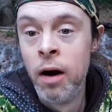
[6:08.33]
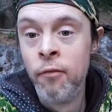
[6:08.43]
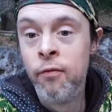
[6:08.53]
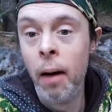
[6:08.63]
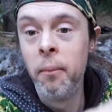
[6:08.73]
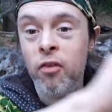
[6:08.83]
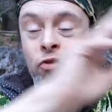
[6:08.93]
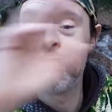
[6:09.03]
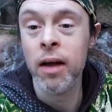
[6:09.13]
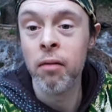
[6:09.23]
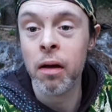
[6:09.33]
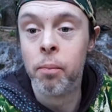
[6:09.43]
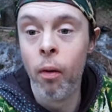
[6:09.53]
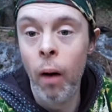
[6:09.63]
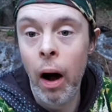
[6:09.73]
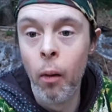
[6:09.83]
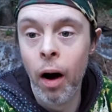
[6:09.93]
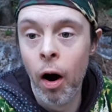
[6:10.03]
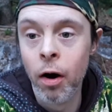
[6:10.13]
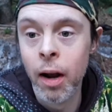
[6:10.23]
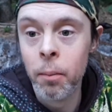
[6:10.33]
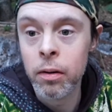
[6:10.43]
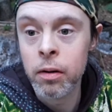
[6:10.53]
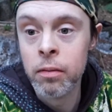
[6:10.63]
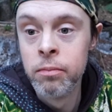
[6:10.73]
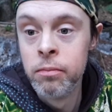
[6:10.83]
From the tree, we pull out our number